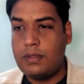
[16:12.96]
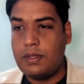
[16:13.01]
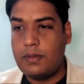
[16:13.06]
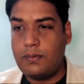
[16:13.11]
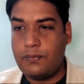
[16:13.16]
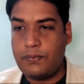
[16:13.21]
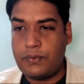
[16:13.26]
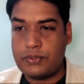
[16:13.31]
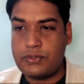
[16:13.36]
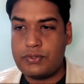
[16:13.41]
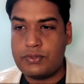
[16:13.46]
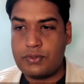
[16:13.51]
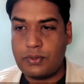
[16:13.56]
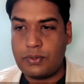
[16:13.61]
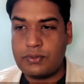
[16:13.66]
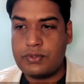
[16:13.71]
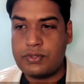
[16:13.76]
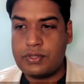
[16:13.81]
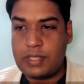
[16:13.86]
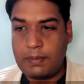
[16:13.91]
was so
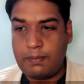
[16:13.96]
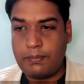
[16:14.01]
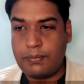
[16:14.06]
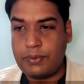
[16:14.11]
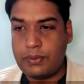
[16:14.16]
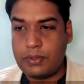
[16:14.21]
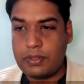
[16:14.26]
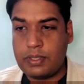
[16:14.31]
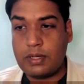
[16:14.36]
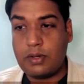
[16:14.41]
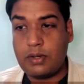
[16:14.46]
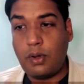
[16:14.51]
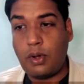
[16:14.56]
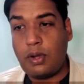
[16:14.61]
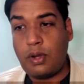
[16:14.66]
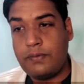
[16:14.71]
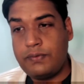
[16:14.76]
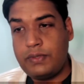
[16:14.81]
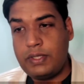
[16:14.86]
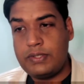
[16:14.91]
simple that
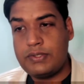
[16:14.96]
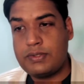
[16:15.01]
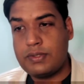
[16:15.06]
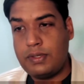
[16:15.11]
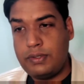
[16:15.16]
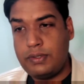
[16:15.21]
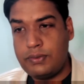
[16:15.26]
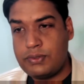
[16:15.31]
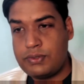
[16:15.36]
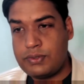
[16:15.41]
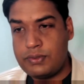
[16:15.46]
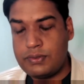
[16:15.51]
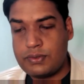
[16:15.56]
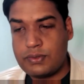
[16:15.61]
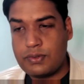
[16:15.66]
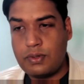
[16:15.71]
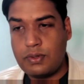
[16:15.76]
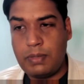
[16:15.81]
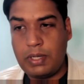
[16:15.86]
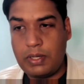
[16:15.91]
all of these solutions
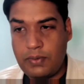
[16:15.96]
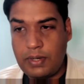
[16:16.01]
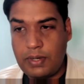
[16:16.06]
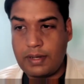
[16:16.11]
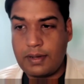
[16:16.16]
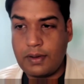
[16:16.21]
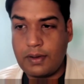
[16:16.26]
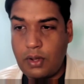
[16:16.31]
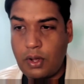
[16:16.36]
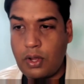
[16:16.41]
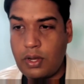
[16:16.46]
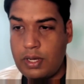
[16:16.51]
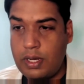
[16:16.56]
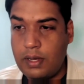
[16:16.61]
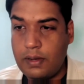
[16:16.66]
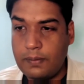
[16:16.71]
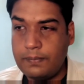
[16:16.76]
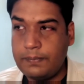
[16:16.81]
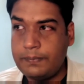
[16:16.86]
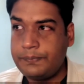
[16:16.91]
could be created on it.
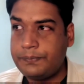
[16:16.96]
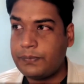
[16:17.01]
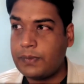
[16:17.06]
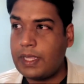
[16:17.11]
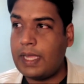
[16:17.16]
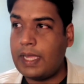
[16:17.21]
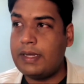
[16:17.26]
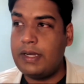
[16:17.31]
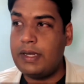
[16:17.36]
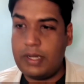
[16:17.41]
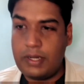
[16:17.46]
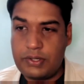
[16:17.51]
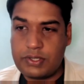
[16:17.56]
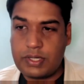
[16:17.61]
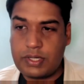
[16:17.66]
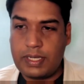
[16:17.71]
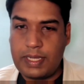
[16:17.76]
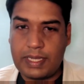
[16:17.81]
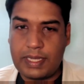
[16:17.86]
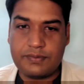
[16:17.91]
And
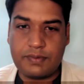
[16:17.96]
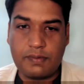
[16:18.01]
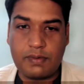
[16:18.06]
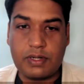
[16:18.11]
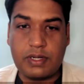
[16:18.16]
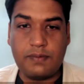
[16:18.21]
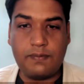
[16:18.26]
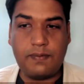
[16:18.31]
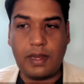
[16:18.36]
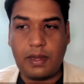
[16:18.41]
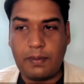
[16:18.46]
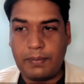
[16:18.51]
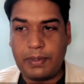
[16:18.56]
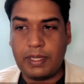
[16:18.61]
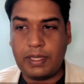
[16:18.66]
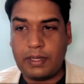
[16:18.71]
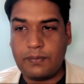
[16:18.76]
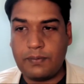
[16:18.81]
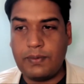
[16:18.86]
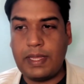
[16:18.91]
initially, as we were
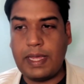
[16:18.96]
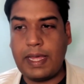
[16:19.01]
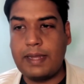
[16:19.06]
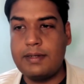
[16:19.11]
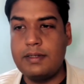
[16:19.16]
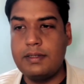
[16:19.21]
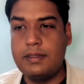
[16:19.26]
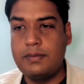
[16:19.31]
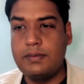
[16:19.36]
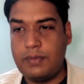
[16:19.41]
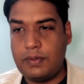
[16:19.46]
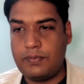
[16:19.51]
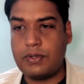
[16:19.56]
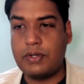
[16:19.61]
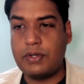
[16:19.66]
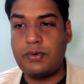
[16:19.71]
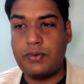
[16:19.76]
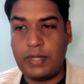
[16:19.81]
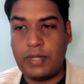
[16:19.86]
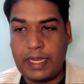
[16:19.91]
developing it, we were
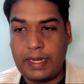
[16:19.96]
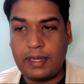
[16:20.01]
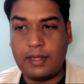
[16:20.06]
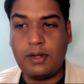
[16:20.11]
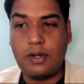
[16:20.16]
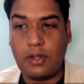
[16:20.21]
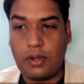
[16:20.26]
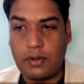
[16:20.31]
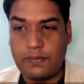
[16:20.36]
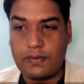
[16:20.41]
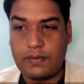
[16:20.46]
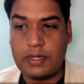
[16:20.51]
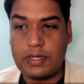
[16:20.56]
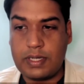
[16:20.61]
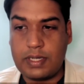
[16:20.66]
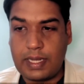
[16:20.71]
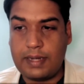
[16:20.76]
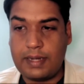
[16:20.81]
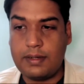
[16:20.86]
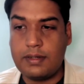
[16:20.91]
creating a lot of
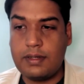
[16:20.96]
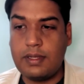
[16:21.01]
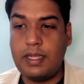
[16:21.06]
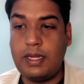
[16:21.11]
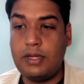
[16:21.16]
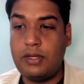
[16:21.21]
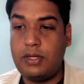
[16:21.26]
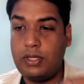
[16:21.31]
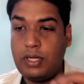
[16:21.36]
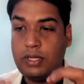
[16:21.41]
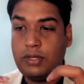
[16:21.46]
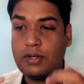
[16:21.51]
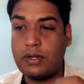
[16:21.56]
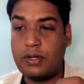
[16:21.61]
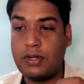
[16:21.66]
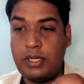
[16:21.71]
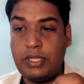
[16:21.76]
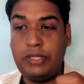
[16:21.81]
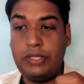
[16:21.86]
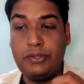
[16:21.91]
content
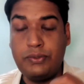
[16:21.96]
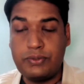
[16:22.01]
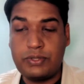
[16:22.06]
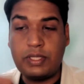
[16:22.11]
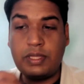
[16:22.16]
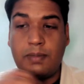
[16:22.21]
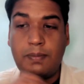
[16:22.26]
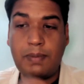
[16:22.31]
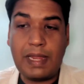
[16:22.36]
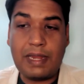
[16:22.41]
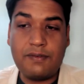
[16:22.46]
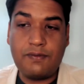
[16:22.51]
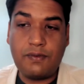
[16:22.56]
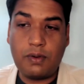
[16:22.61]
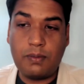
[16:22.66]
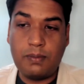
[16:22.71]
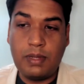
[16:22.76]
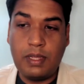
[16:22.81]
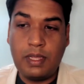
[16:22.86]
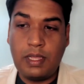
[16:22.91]
internally using the
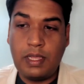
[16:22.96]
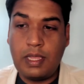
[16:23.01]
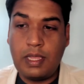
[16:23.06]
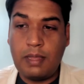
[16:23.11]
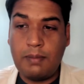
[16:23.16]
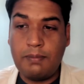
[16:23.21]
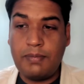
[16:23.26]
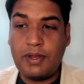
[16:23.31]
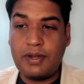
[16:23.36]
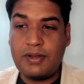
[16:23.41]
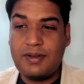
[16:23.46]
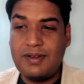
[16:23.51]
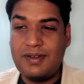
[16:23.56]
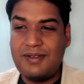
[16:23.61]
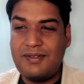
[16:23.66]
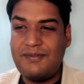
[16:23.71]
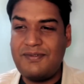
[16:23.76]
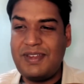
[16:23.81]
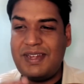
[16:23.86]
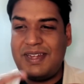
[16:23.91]
platform, but
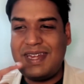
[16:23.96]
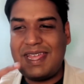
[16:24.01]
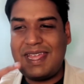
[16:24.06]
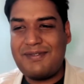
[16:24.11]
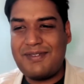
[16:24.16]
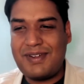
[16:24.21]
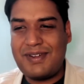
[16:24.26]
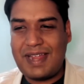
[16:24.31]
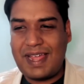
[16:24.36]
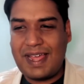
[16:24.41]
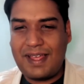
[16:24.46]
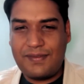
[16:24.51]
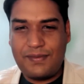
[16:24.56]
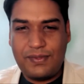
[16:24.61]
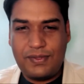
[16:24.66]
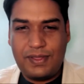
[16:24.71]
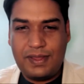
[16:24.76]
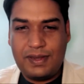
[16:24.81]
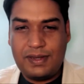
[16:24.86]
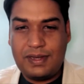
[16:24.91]
we never
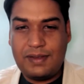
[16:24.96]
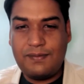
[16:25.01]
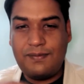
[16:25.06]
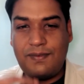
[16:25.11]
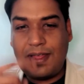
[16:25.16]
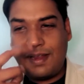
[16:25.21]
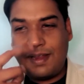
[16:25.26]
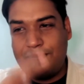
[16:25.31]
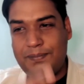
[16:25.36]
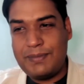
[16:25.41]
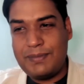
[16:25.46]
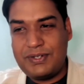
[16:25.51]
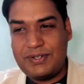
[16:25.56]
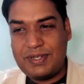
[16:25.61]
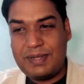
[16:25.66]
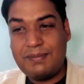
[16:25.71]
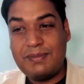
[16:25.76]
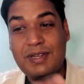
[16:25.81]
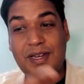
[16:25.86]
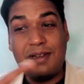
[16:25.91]
had the development
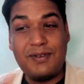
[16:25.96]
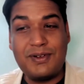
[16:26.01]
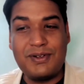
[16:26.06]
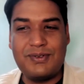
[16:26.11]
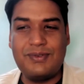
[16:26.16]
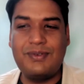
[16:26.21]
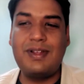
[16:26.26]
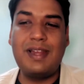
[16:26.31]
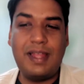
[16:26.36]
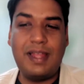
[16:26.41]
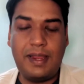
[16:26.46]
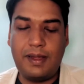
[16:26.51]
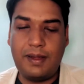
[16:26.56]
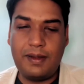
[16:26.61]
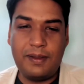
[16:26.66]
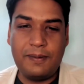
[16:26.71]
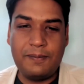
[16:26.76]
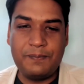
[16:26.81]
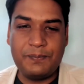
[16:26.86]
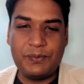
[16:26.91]
team deliver to a client.
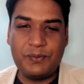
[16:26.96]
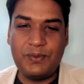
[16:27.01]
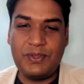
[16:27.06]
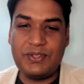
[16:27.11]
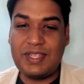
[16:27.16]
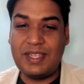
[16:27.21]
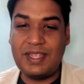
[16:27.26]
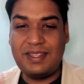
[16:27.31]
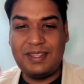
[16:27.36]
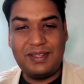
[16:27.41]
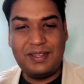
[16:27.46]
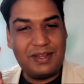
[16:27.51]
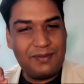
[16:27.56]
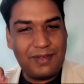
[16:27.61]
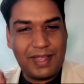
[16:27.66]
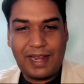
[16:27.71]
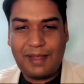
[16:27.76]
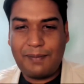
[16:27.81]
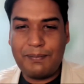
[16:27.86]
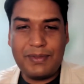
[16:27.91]
We said the
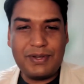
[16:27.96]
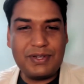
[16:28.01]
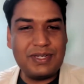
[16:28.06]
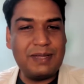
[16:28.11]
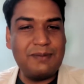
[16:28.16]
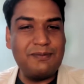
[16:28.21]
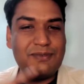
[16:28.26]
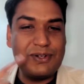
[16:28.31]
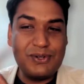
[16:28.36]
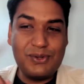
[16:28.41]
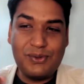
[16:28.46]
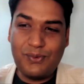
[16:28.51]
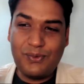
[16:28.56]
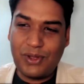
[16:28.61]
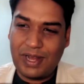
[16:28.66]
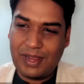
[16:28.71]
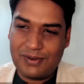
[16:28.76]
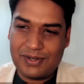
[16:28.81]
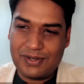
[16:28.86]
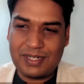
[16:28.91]
development team will do
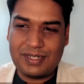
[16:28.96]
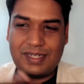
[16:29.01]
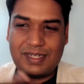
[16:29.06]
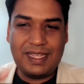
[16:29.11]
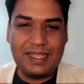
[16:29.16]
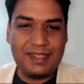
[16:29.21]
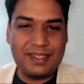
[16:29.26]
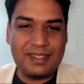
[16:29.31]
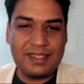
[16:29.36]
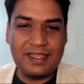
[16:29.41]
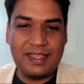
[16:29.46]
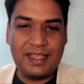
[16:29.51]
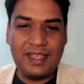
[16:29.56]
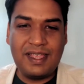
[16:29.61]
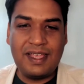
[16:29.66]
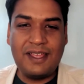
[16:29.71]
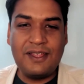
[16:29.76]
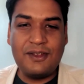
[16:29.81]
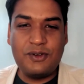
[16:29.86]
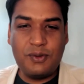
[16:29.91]
whatever it takes
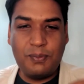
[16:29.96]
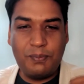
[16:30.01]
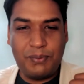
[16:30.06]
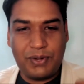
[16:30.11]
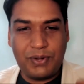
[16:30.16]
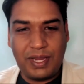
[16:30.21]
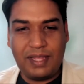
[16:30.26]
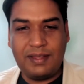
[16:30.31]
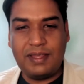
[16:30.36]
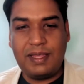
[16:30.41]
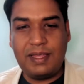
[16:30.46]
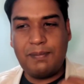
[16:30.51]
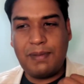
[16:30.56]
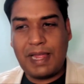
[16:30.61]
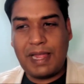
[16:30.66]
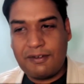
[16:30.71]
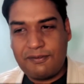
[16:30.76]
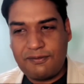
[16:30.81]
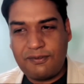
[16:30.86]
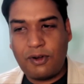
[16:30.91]
to bring the
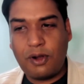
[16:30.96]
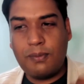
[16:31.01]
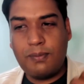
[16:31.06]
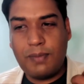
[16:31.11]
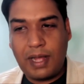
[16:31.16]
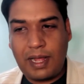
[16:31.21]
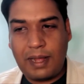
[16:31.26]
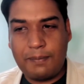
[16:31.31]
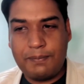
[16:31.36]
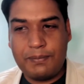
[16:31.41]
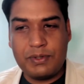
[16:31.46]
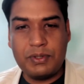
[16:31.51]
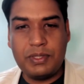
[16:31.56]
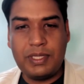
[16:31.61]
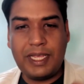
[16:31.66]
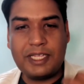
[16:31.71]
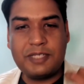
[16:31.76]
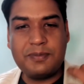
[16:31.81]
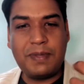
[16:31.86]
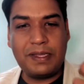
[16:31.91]
platform up to the
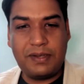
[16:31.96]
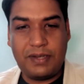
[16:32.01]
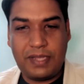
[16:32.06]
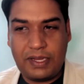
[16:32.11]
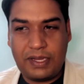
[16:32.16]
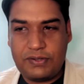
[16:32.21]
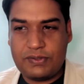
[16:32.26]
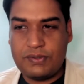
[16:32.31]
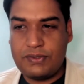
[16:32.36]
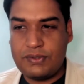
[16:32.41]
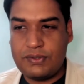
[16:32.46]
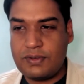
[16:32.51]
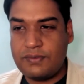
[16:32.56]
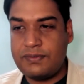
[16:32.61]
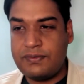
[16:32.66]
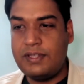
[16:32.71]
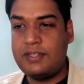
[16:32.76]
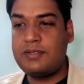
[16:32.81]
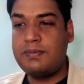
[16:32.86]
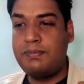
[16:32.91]
expectations
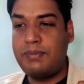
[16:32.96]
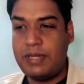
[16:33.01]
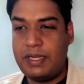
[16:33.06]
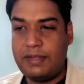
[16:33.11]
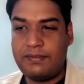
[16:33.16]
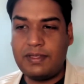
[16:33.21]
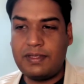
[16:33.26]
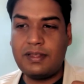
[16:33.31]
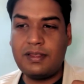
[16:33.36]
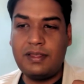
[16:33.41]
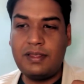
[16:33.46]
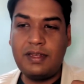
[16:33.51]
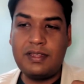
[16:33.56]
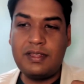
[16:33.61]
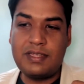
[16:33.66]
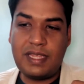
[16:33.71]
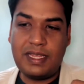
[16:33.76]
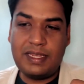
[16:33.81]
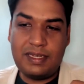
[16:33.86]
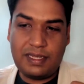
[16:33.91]
of this brief that the
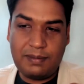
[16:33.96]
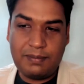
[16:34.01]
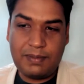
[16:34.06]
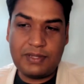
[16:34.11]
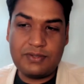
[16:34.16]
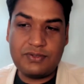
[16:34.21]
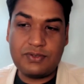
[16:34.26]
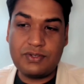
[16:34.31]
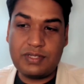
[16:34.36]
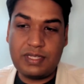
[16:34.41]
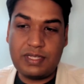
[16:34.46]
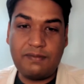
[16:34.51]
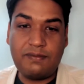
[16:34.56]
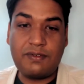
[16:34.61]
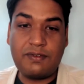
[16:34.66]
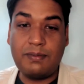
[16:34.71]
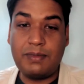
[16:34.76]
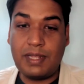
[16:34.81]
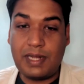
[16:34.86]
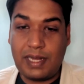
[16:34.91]
design team has received
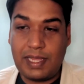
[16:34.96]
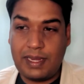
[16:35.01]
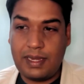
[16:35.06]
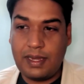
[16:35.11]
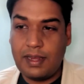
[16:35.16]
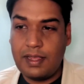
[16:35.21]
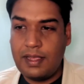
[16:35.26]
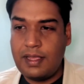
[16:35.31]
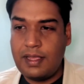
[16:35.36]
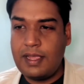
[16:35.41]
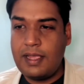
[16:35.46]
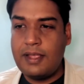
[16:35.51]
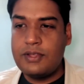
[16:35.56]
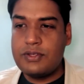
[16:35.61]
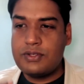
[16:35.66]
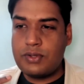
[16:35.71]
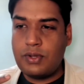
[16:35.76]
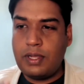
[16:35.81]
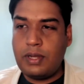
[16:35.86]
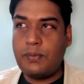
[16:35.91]
from the client.
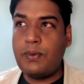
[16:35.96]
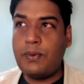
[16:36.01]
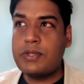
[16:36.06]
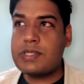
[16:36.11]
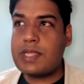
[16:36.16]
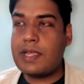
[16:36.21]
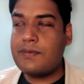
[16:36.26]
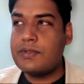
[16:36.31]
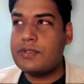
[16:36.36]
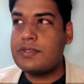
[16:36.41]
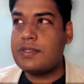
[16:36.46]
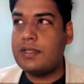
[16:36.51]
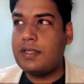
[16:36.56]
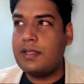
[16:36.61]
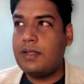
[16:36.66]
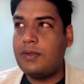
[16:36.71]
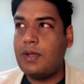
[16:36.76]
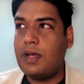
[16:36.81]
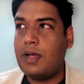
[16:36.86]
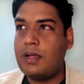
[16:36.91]
So it was, I would
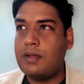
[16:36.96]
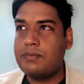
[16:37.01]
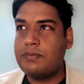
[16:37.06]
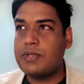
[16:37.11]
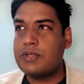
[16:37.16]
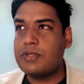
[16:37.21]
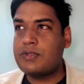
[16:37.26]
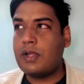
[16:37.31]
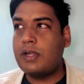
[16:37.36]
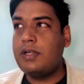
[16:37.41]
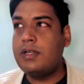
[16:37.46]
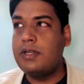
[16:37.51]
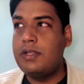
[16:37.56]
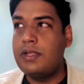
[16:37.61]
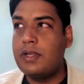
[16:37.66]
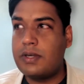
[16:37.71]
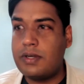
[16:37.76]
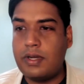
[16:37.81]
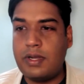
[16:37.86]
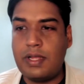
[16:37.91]
say, a solid
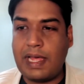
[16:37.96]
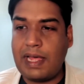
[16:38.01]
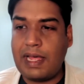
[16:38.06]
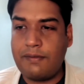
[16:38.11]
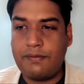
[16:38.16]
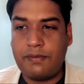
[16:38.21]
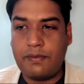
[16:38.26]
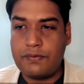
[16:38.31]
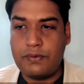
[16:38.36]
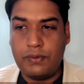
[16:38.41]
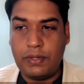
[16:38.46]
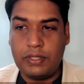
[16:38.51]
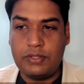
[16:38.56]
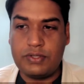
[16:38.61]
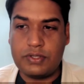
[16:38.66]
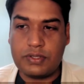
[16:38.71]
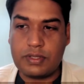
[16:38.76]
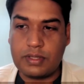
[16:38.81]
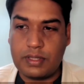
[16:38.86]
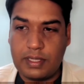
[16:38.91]
year and a half of doing
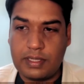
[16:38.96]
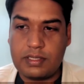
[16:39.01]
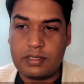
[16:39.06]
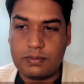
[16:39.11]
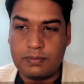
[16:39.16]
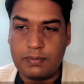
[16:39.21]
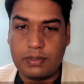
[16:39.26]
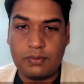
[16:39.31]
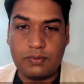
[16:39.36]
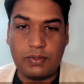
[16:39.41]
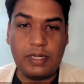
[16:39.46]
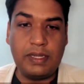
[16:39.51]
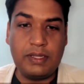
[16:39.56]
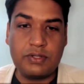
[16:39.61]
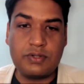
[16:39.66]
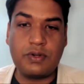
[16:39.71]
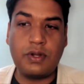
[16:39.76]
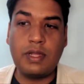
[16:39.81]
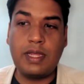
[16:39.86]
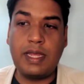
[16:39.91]
just this with really
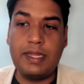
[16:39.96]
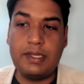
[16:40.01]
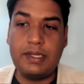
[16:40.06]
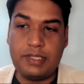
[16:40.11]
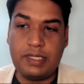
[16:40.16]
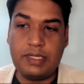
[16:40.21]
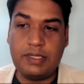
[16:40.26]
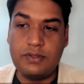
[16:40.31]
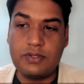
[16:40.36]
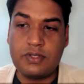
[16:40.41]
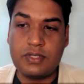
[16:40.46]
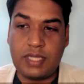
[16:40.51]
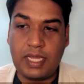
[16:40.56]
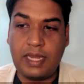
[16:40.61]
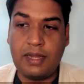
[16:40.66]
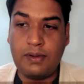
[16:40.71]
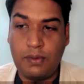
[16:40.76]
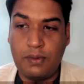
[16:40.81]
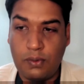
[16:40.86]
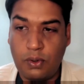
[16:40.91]
strong hygiene. Say
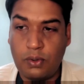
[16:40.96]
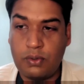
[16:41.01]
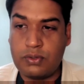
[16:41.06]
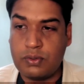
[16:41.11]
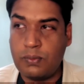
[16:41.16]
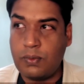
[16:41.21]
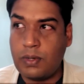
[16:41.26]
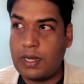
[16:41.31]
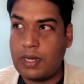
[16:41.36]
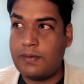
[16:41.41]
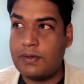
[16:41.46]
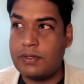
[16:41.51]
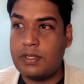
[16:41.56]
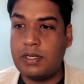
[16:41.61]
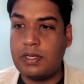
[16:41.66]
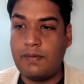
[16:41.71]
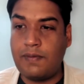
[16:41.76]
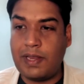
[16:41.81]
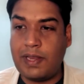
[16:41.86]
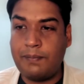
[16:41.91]
no to whatever the
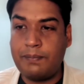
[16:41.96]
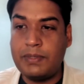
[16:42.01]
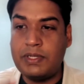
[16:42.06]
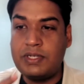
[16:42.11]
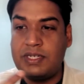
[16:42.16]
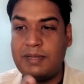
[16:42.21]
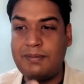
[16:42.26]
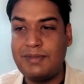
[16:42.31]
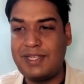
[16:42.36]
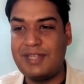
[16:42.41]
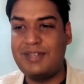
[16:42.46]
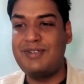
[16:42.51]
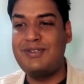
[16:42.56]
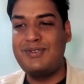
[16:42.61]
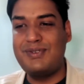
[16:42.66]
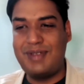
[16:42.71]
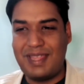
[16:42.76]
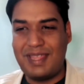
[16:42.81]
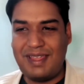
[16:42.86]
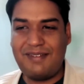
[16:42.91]
development team can
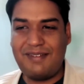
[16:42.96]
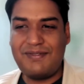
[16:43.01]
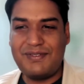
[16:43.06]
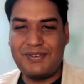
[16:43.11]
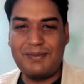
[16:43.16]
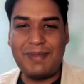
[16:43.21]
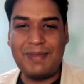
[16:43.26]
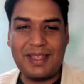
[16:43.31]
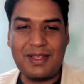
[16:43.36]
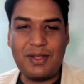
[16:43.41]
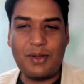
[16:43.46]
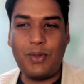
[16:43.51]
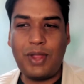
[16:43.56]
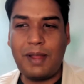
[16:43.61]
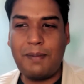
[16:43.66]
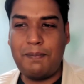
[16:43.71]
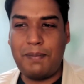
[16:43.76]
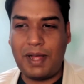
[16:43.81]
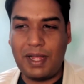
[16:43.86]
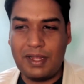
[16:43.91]
give to make a quick
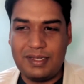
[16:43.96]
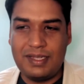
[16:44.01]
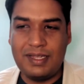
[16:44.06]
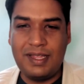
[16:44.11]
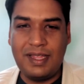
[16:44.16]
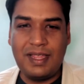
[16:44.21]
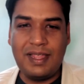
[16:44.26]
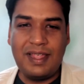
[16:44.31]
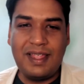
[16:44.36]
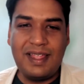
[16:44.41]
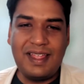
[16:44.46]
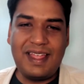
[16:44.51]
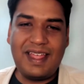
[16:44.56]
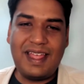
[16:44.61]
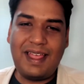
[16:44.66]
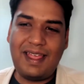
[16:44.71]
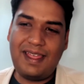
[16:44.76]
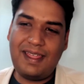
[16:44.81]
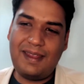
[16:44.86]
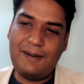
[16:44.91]
buck,
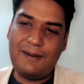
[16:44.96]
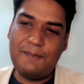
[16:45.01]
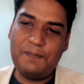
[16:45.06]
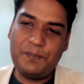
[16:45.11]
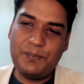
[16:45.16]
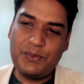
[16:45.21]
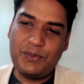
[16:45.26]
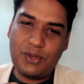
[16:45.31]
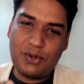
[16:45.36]
and